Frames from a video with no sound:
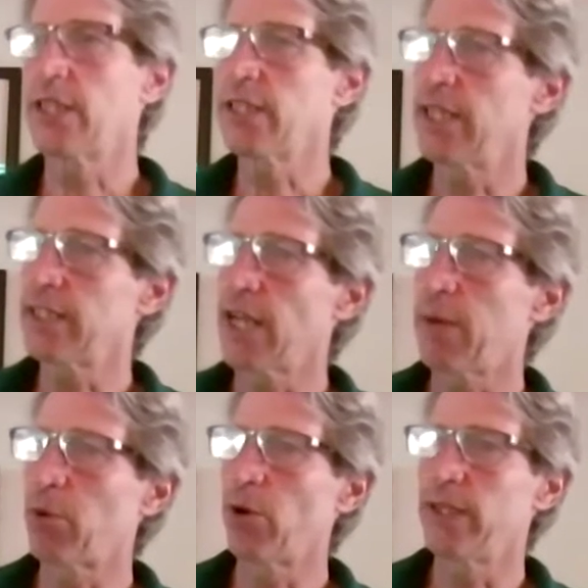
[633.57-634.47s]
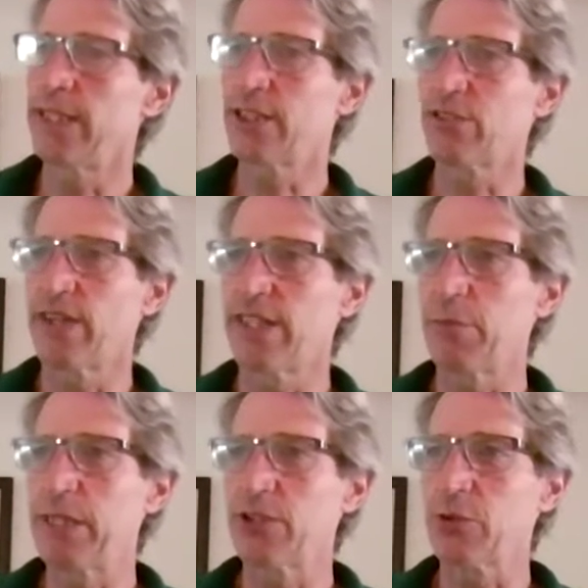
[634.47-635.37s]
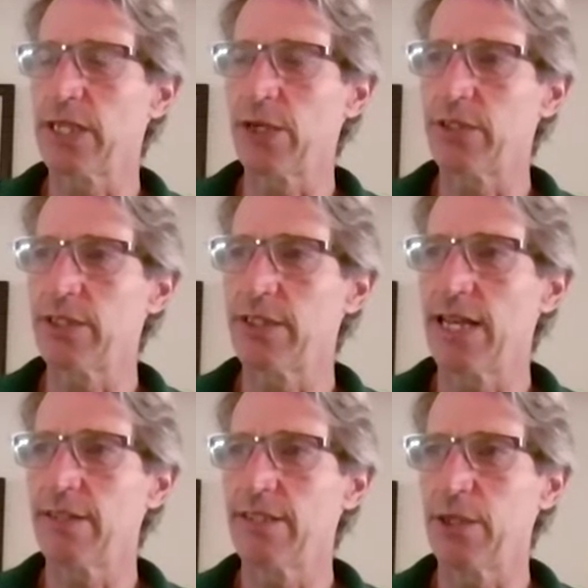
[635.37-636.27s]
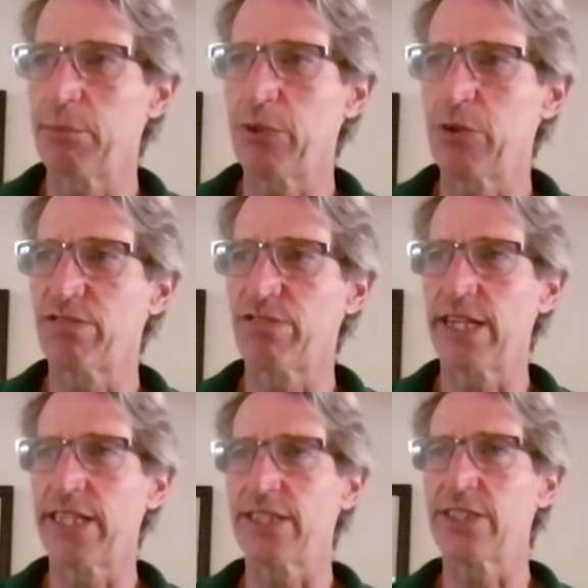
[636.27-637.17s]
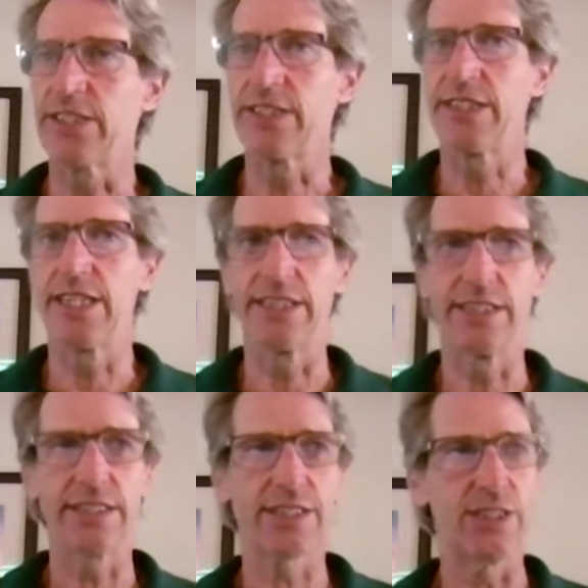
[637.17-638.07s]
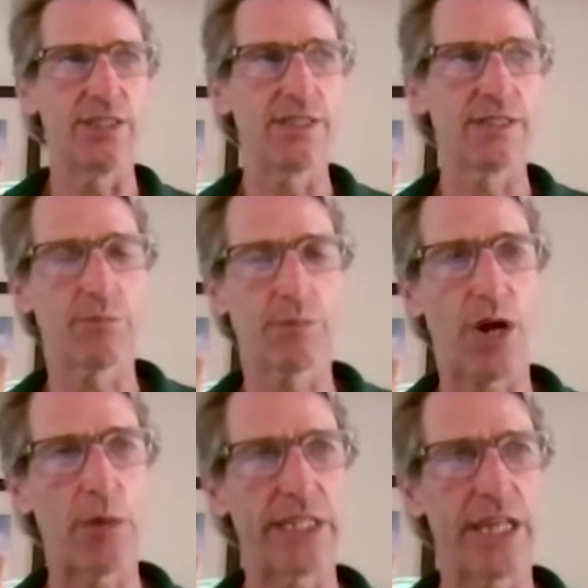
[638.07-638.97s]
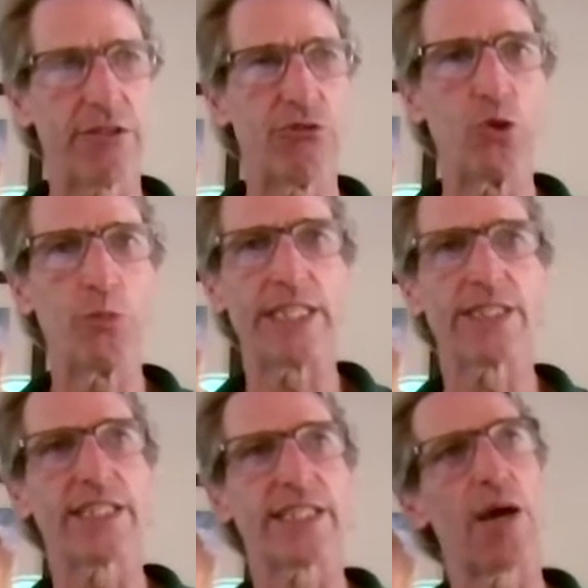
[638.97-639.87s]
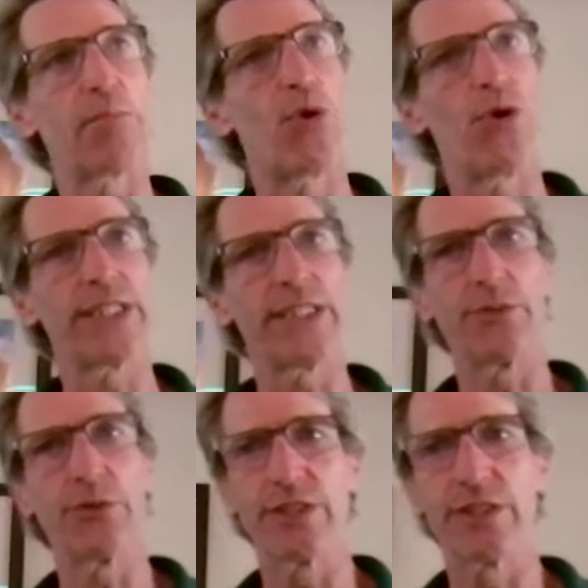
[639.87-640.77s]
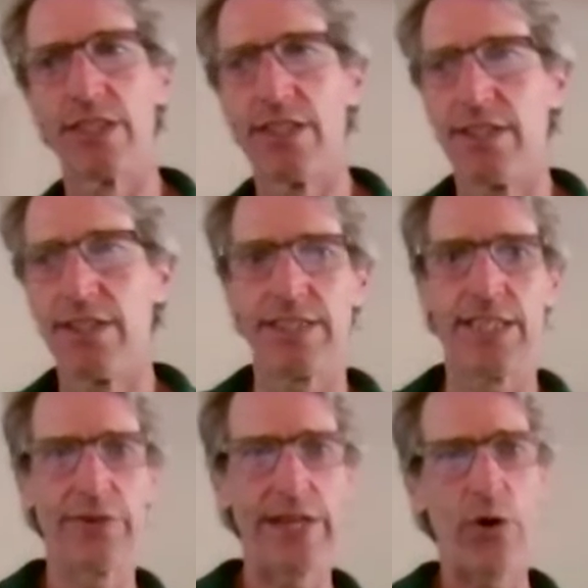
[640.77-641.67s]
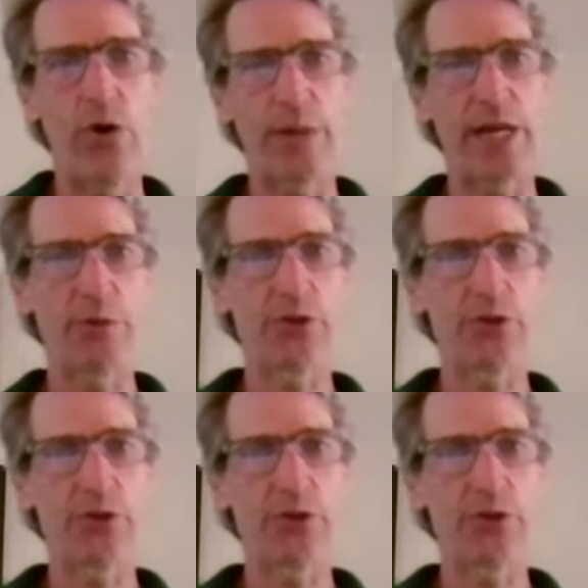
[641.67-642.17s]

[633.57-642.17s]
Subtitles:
At that point, it's funny because when I would, be with friends and still probably having roommates at that point, it was, now I'm able